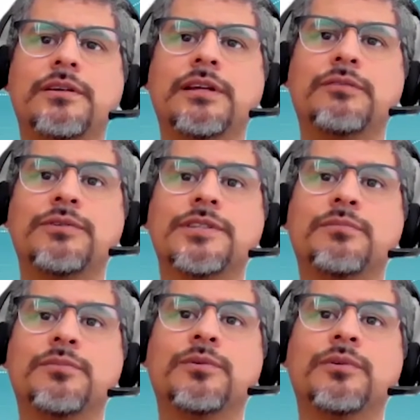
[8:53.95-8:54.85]
Like, for
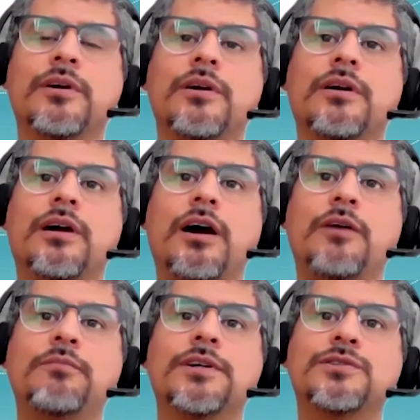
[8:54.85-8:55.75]
example, how
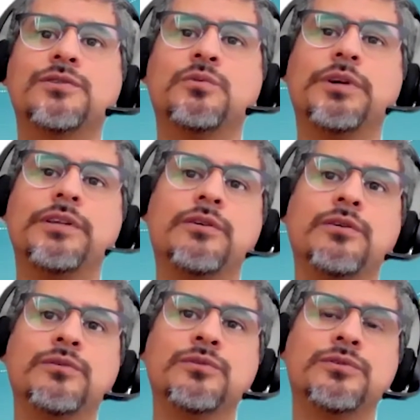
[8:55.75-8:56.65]
much
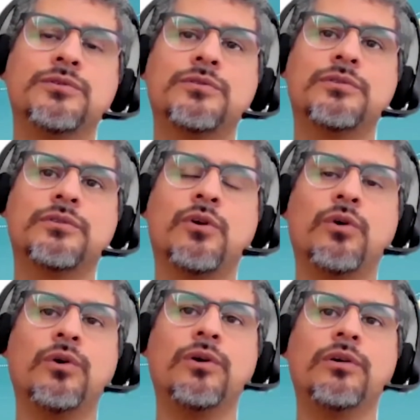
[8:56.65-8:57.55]
Windows
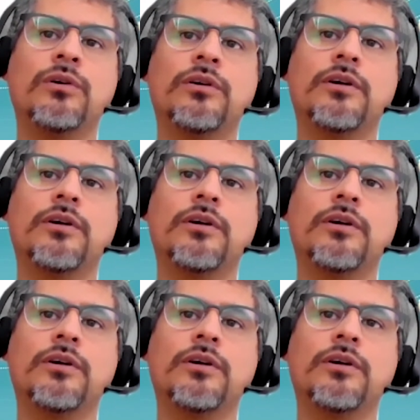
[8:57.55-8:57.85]
core